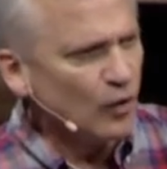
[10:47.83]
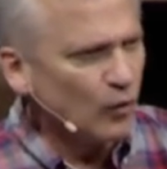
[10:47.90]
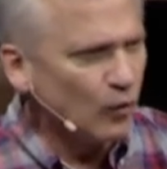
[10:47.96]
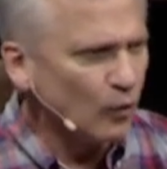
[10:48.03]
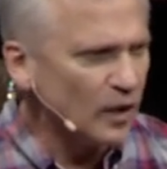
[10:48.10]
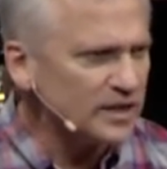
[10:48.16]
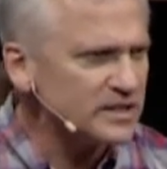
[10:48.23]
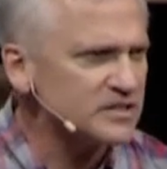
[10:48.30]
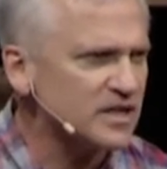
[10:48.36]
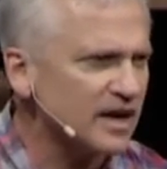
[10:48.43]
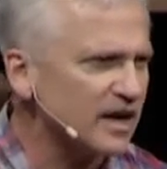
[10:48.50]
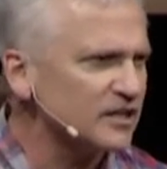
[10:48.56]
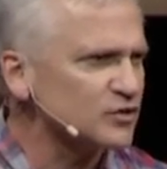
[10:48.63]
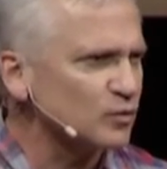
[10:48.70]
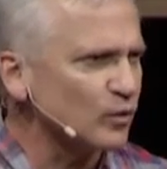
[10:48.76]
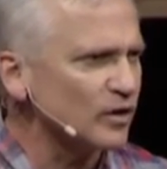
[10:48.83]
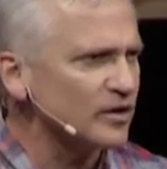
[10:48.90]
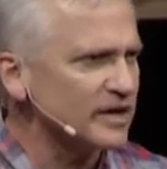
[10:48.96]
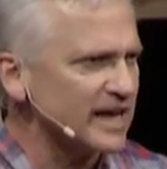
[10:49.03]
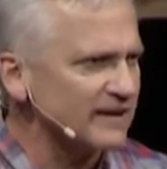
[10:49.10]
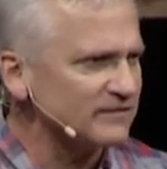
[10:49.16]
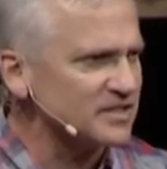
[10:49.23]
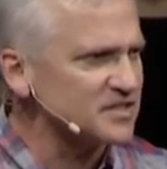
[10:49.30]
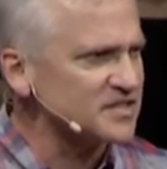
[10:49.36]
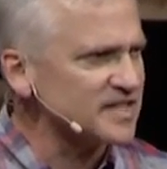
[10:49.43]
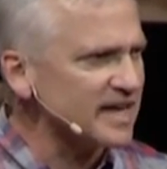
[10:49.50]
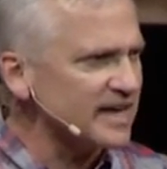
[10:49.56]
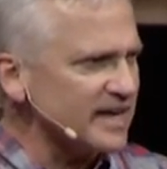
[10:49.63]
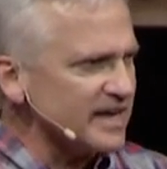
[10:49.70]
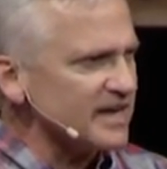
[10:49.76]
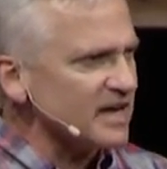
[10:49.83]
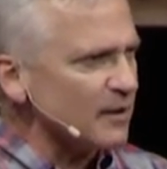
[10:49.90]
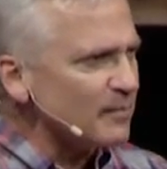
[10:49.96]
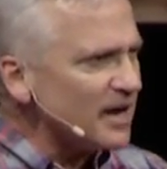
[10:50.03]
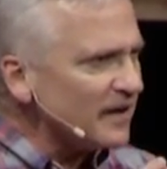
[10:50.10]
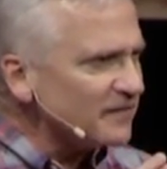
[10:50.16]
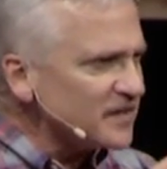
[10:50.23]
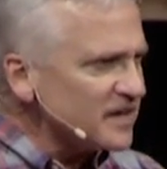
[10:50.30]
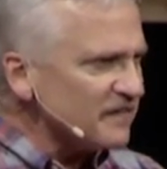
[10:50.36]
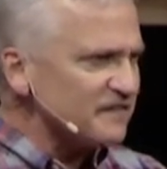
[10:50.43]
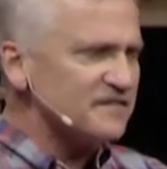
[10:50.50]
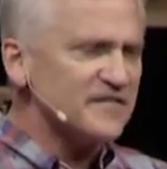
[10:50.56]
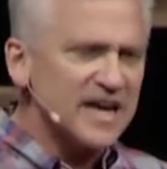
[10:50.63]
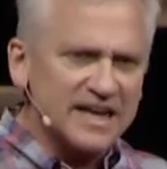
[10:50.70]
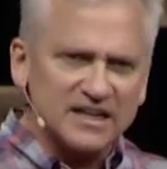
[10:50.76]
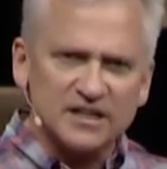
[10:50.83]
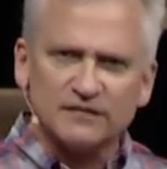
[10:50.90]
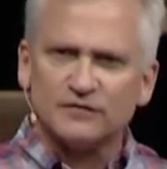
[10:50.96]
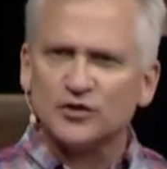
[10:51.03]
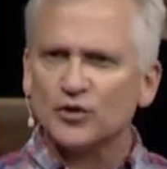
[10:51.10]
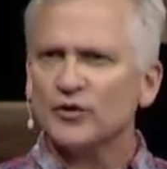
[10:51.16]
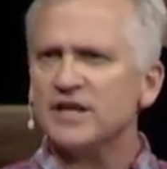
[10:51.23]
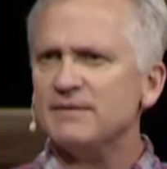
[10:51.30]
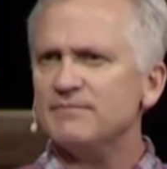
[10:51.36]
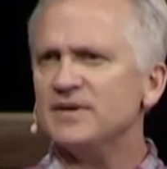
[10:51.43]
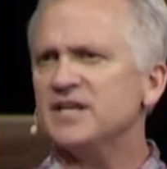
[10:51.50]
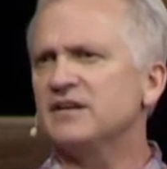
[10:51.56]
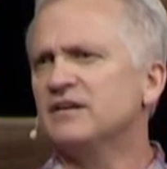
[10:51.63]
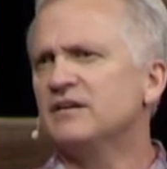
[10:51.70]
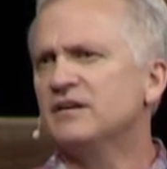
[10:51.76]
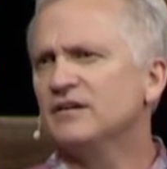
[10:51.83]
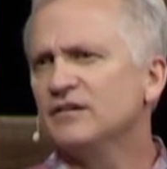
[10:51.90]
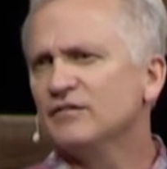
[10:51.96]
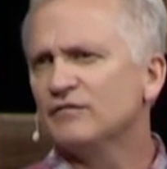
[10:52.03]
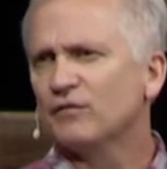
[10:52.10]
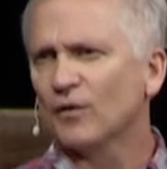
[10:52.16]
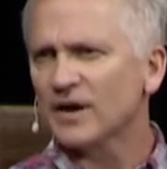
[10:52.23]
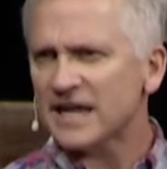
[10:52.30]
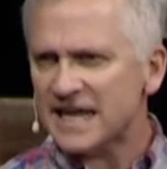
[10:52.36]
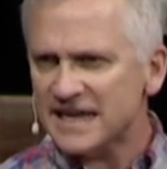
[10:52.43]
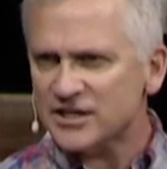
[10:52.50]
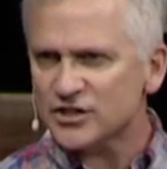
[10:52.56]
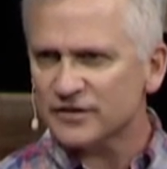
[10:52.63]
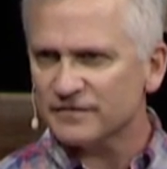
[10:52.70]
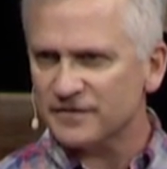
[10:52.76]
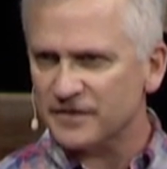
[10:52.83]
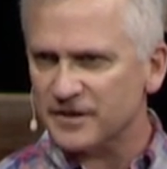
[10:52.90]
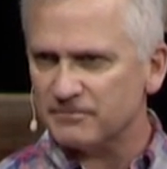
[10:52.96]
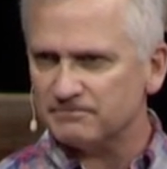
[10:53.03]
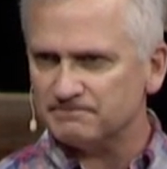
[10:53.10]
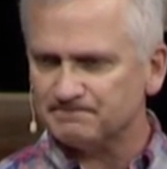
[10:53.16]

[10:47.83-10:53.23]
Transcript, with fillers: what does God's word have to say about the effective treatment for each of them.